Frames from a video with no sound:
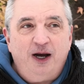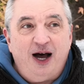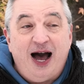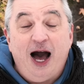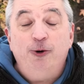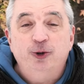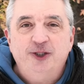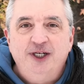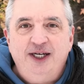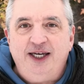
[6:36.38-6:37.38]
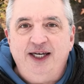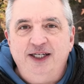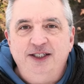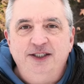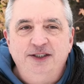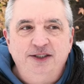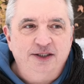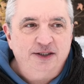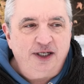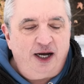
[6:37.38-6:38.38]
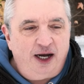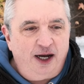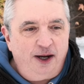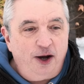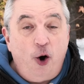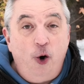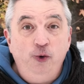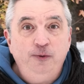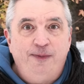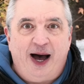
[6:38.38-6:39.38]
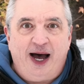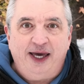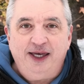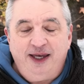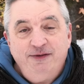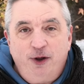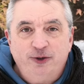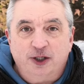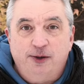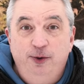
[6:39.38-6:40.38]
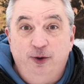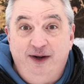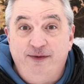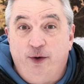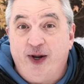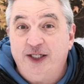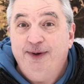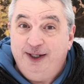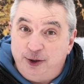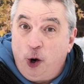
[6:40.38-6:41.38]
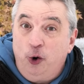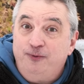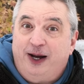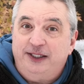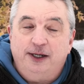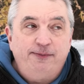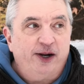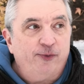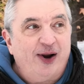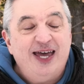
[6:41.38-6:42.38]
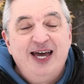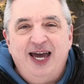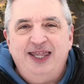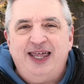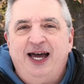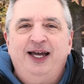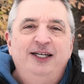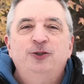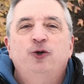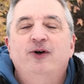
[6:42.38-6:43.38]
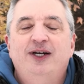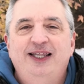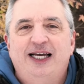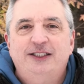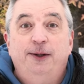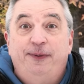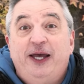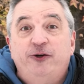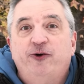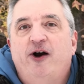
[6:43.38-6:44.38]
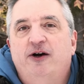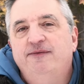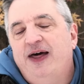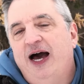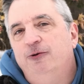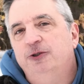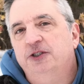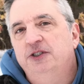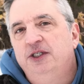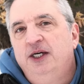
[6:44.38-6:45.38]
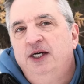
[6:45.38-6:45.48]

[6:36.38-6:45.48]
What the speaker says: house is owned by, even though it's a communal living arrangement, it's owned by somebody, right? And that, historically, that's the patriarch of the house.